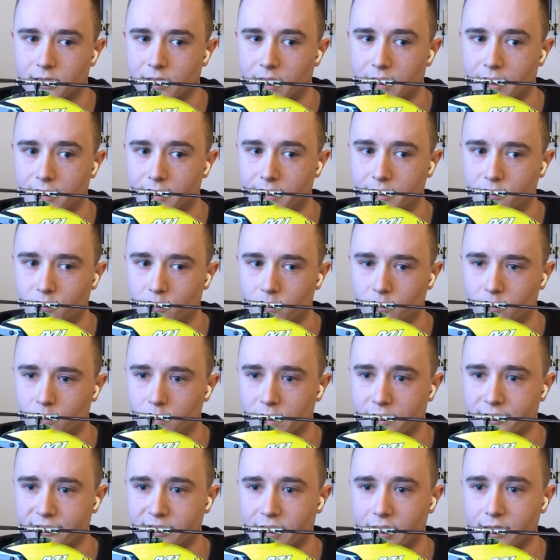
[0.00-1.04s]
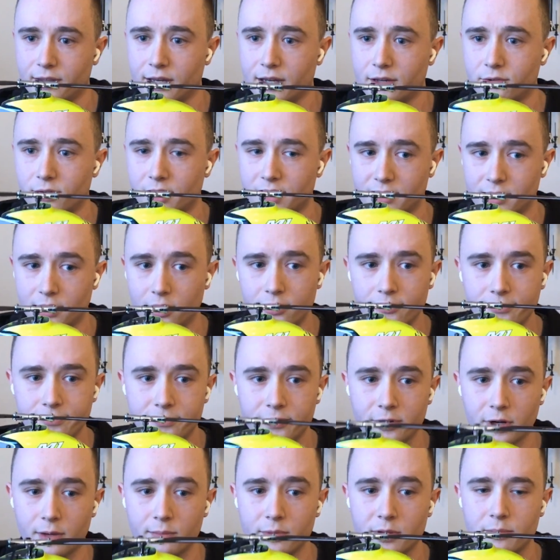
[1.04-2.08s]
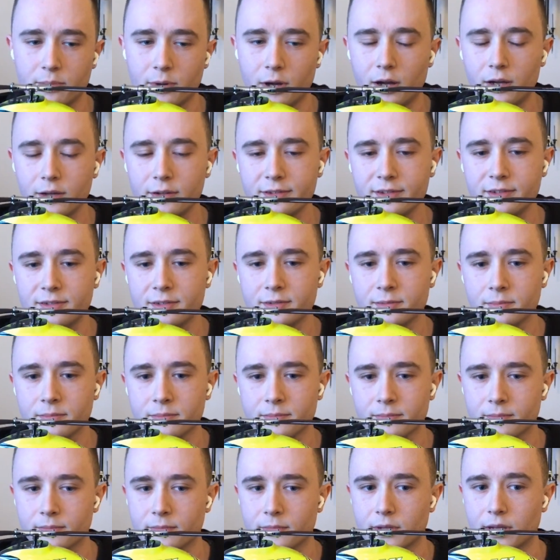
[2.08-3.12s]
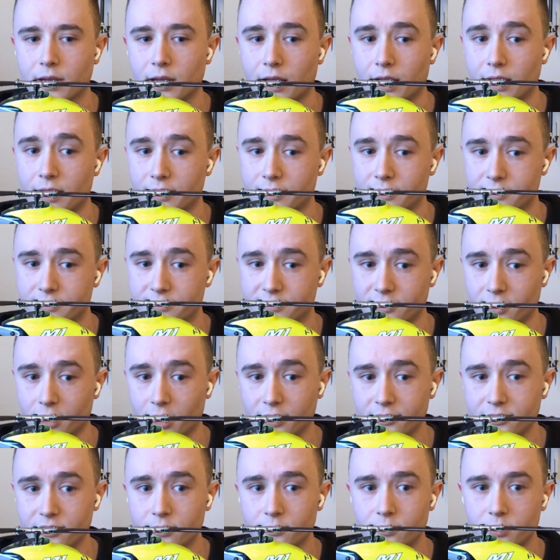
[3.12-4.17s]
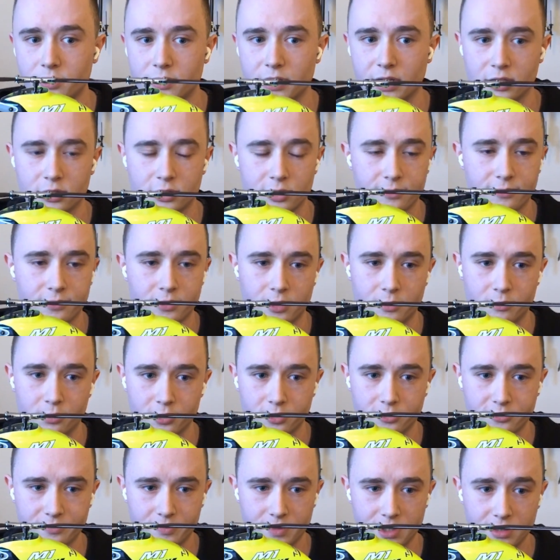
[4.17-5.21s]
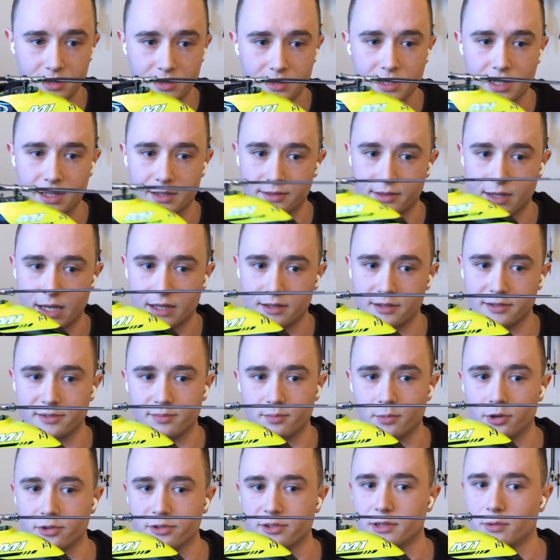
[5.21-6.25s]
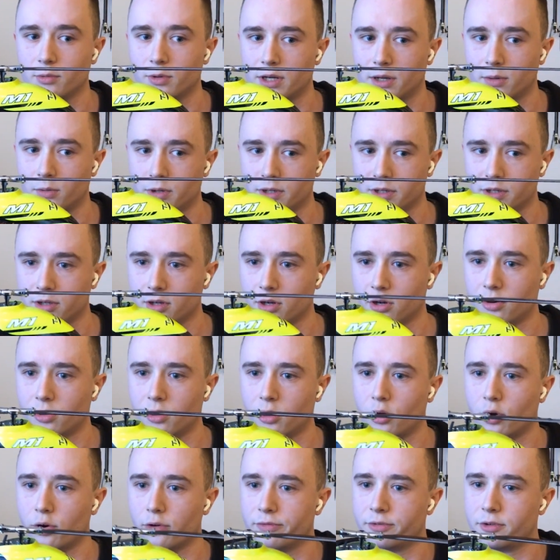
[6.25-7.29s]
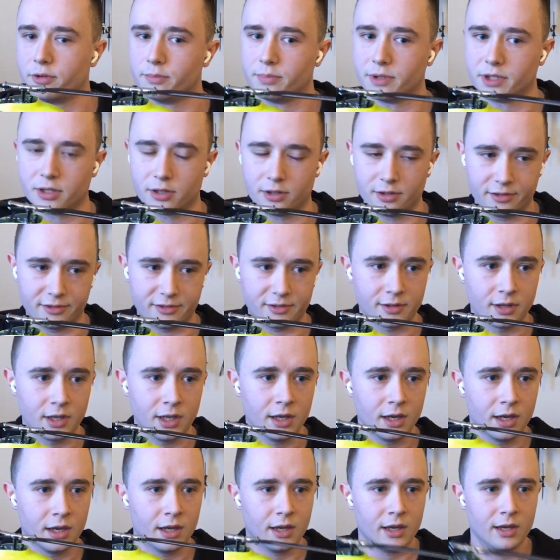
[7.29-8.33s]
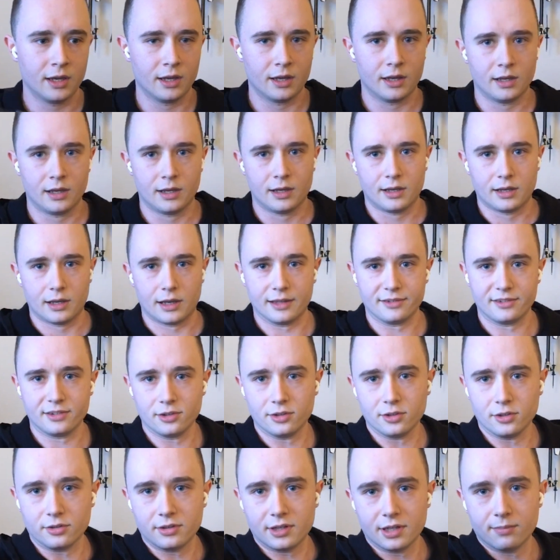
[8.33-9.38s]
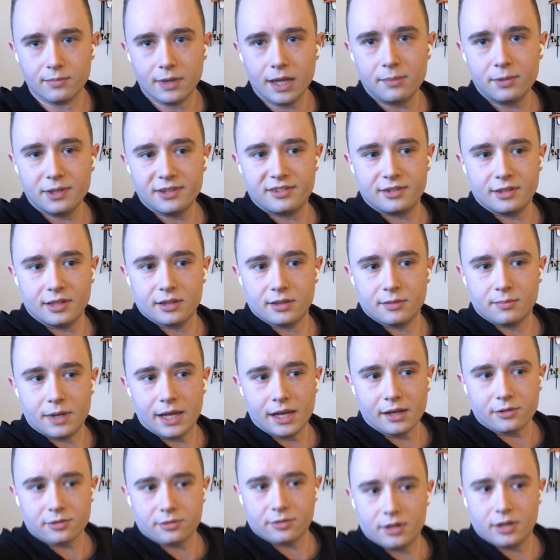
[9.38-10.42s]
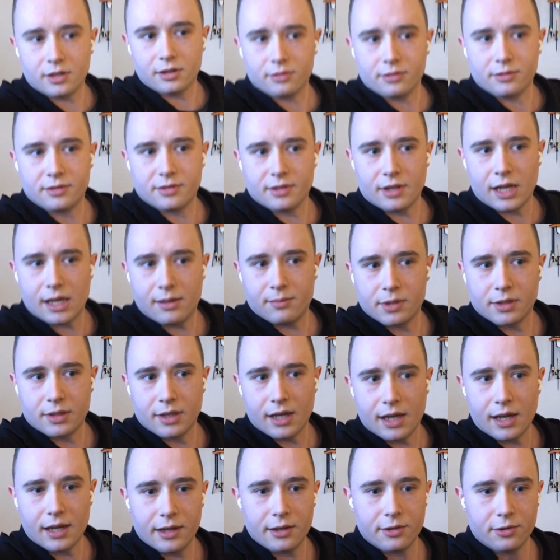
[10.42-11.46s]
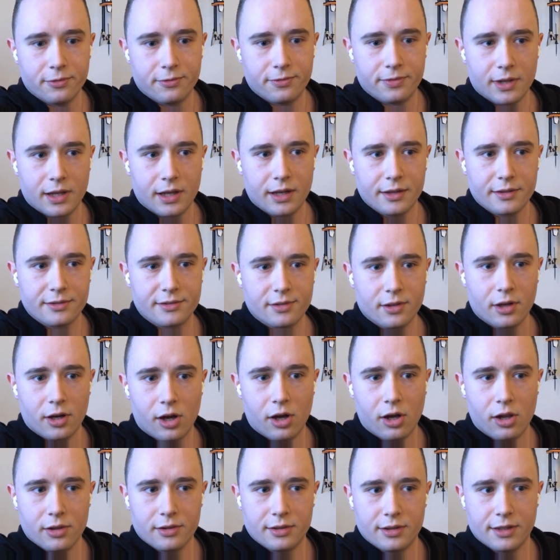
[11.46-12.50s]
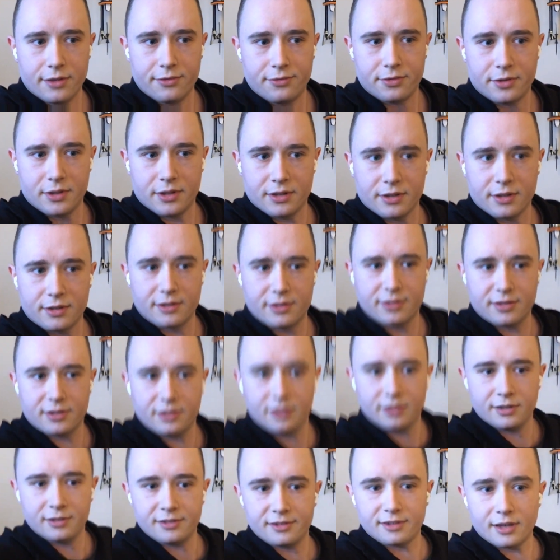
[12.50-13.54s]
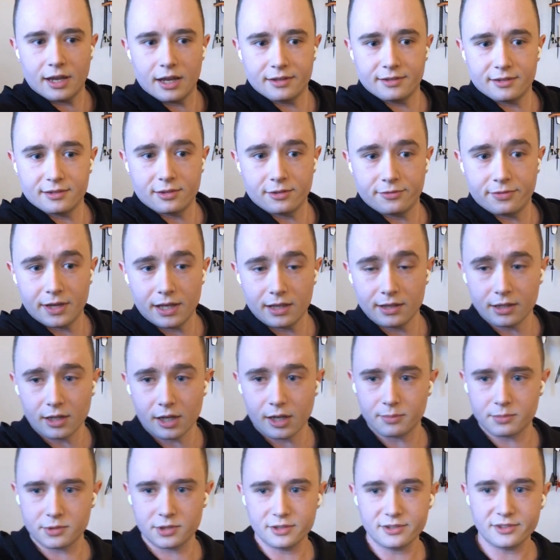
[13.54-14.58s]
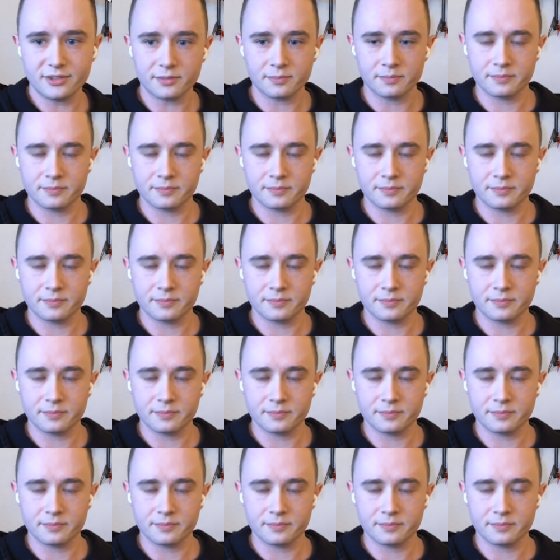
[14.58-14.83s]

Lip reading: I will say that right now. From the box, I saw some potential for improvement, and that is mostly what I want to go over, because as you can maybe see in the background, I'm a guy who flies all different sizes of helicopters.